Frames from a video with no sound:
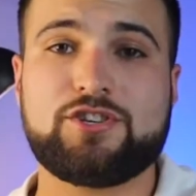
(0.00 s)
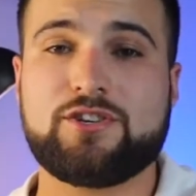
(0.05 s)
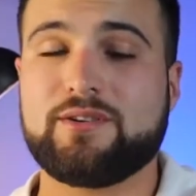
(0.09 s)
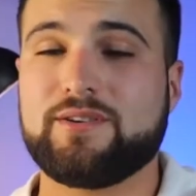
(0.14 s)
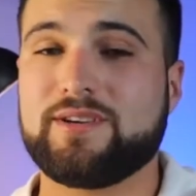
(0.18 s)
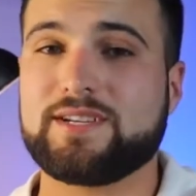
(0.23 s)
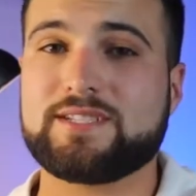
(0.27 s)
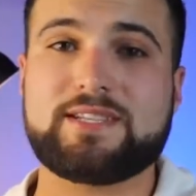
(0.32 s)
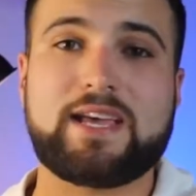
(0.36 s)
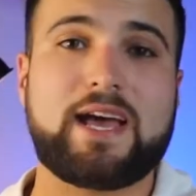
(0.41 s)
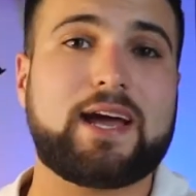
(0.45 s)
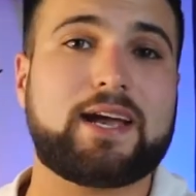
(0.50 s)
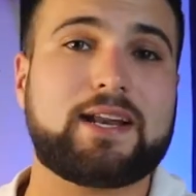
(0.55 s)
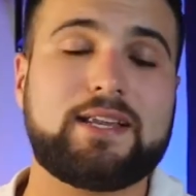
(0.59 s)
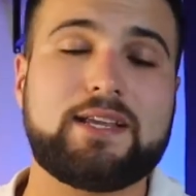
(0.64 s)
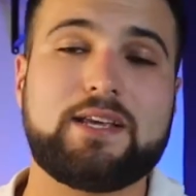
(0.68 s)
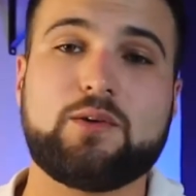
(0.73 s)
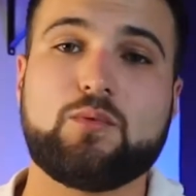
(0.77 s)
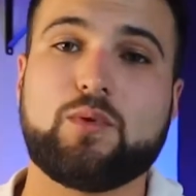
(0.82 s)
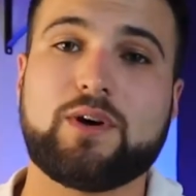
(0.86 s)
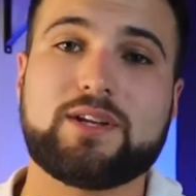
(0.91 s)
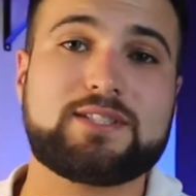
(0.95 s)
you know
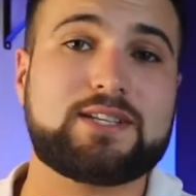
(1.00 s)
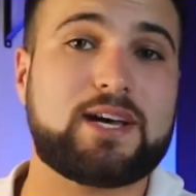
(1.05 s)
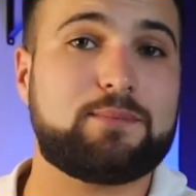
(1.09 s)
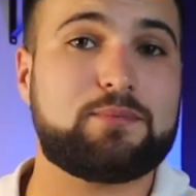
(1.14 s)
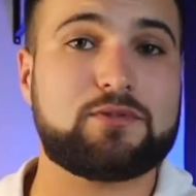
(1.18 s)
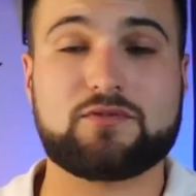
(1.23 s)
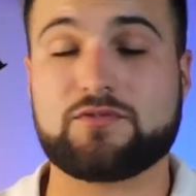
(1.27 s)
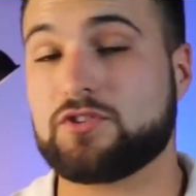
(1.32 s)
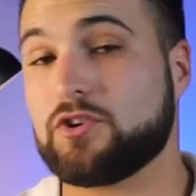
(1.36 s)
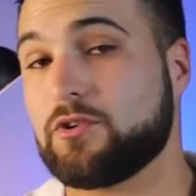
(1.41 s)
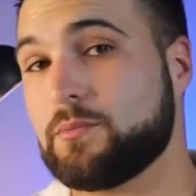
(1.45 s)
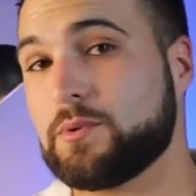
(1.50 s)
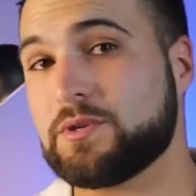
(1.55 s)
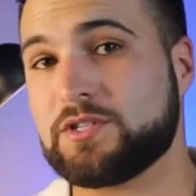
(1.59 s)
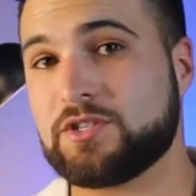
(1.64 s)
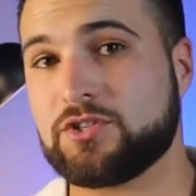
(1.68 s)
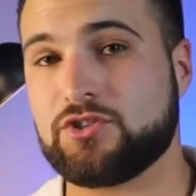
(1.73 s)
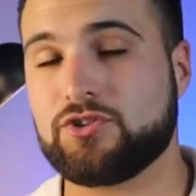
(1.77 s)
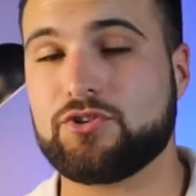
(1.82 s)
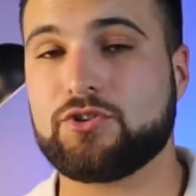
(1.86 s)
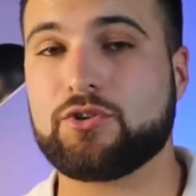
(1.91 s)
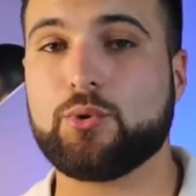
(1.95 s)
exactly what type of
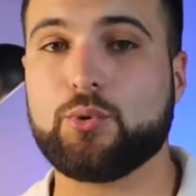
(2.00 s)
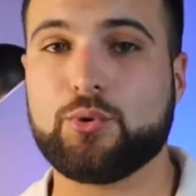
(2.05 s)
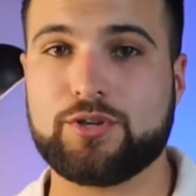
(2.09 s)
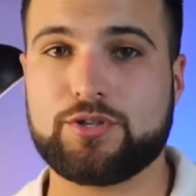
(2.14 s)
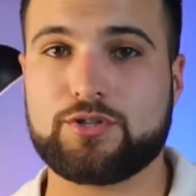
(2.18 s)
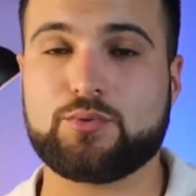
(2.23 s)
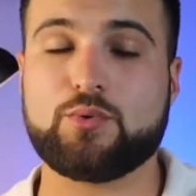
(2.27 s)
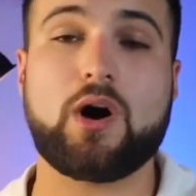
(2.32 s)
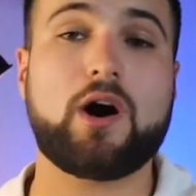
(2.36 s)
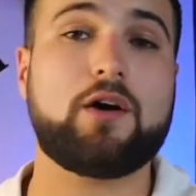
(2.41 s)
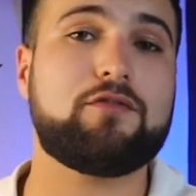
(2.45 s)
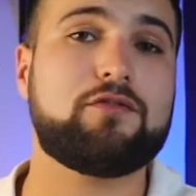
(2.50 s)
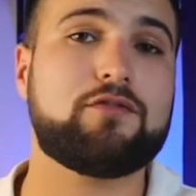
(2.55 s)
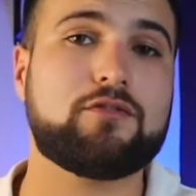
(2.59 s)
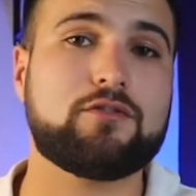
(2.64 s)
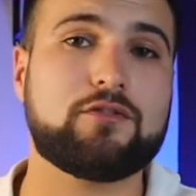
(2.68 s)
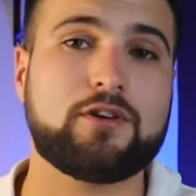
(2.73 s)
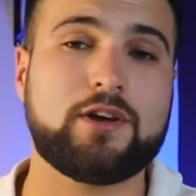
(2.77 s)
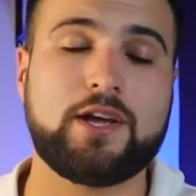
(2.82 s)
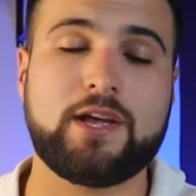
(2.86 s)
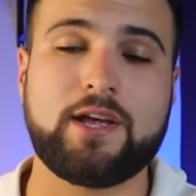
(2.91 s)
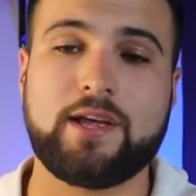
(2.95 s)
services you're going to
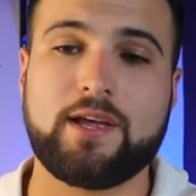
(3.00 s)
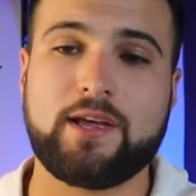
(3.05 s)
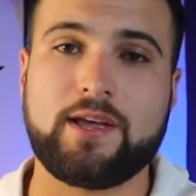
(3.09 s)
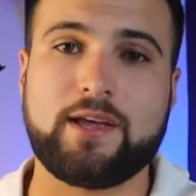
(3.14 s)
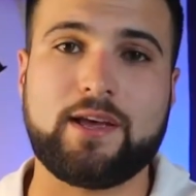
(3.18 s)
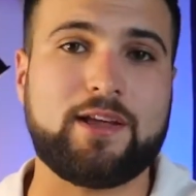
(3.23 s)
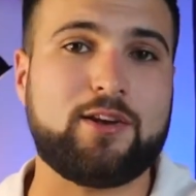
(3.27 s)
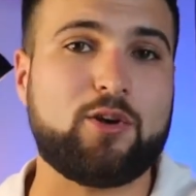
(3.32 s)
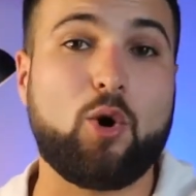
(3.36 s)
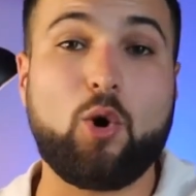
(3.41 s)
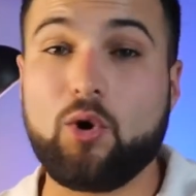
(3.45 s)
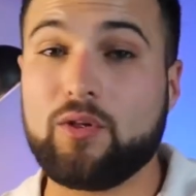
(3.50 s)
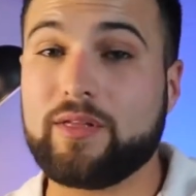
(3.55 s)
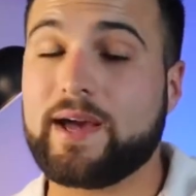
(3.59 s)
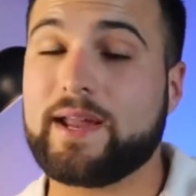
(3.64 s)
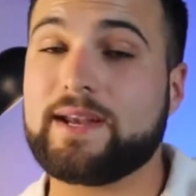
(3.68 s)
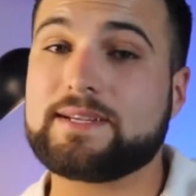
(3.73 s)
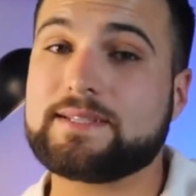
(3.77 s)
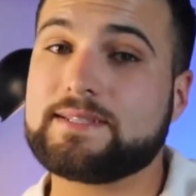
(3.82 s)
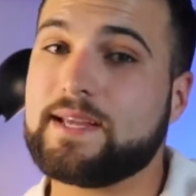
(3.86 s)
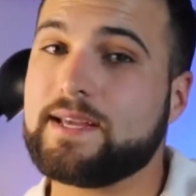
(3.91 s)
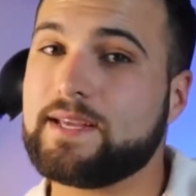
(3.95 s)
offer and all
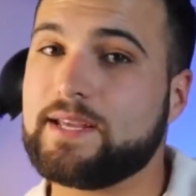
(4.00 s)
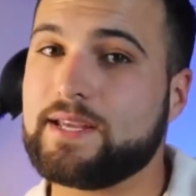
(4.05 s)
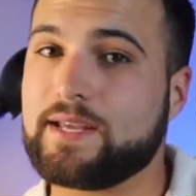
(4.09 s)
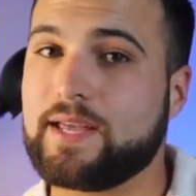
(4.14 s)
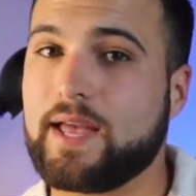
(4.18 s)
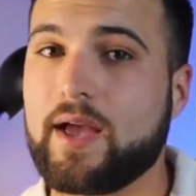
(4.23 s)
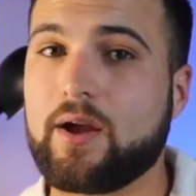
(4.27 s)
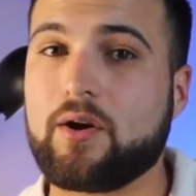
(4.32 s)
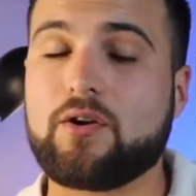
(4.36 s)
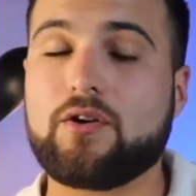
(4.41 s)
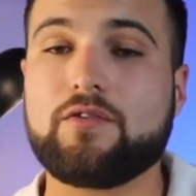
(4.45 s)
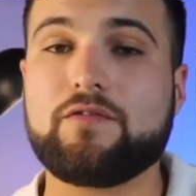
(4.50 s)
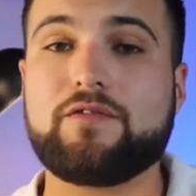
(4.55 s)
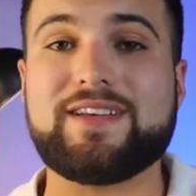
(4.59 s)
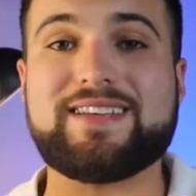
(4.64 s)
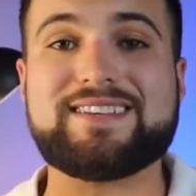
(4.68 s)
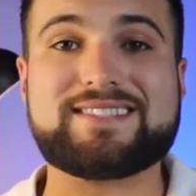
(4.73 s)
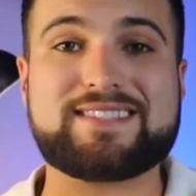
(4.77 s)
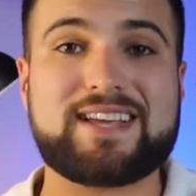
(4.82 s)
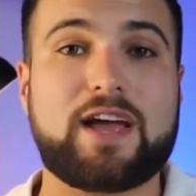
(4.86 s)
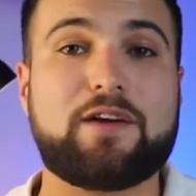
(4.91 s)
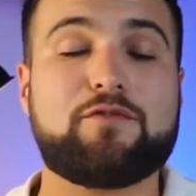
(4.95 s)
that is taken care of,
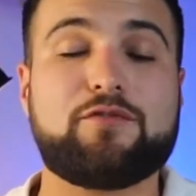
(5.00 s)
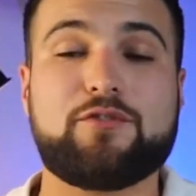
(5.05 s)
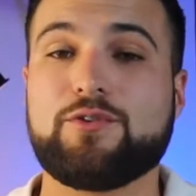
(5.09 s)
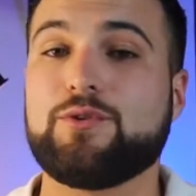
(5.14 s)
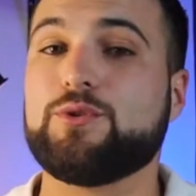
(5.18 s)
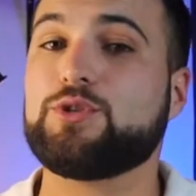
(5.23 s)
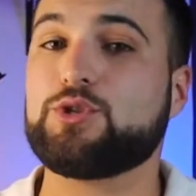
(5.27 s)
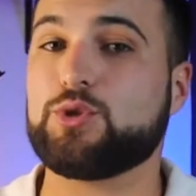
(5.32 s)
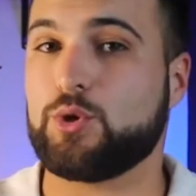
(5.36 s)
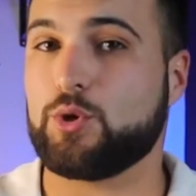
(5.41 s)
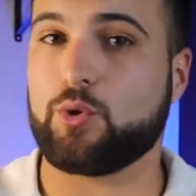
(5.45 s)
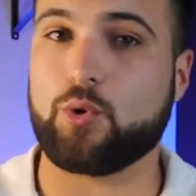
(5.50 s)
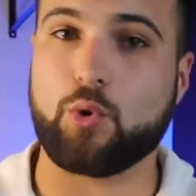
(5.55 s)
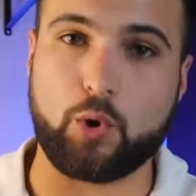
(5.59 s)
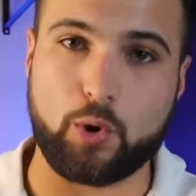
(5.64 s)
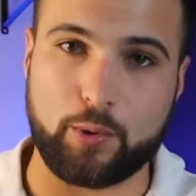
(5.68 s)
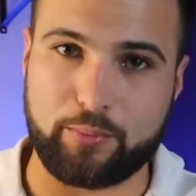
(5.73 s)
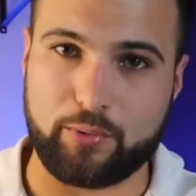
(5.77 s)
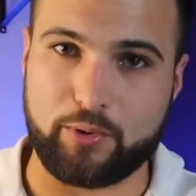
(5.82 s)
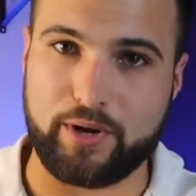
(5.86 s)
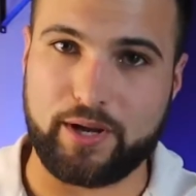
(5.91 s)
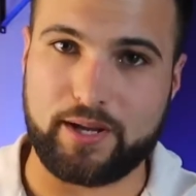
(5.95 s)
it's time for you to
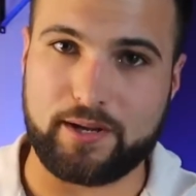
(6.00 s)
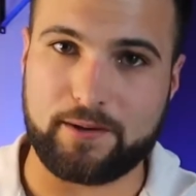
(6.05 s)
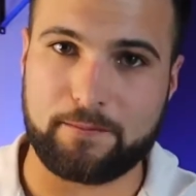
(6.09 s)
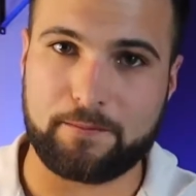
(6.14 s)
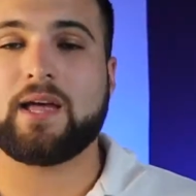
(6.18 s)
incorporate.